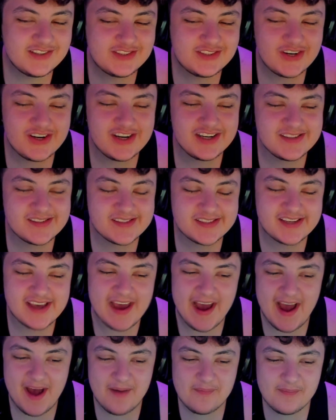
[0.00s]
Jordan's
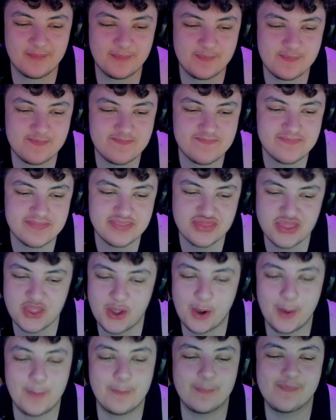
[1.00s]
cab.
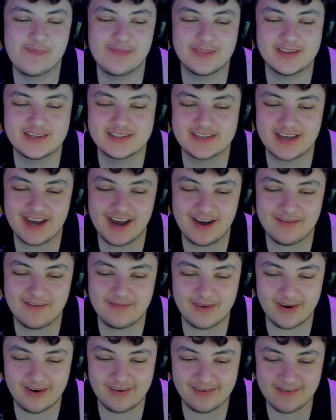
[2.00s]
This
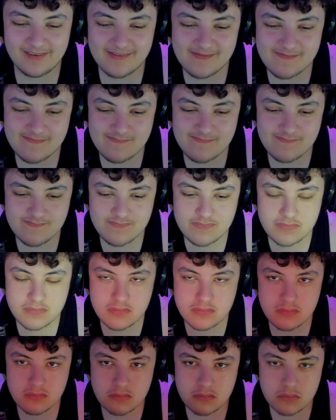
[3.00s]
cab, bro.
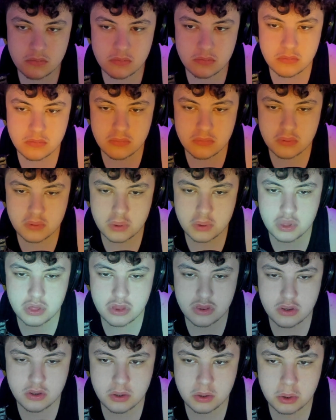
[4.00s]
Shit,
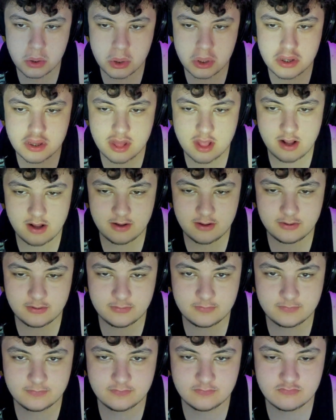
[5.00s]
shit, shit. What
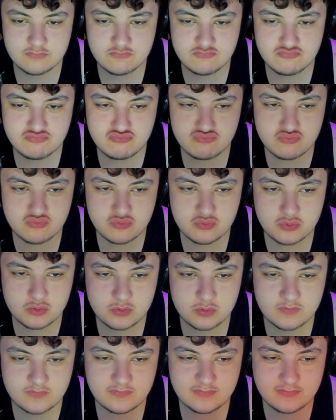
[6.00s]
happened?
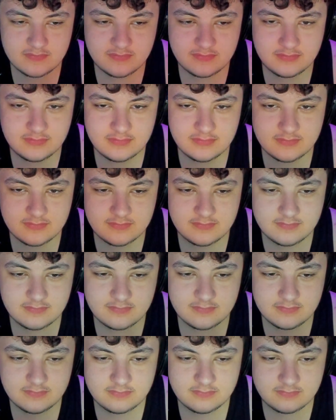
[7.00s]
Wait, what, what,
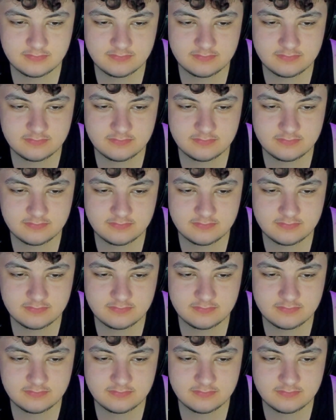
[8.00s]
what?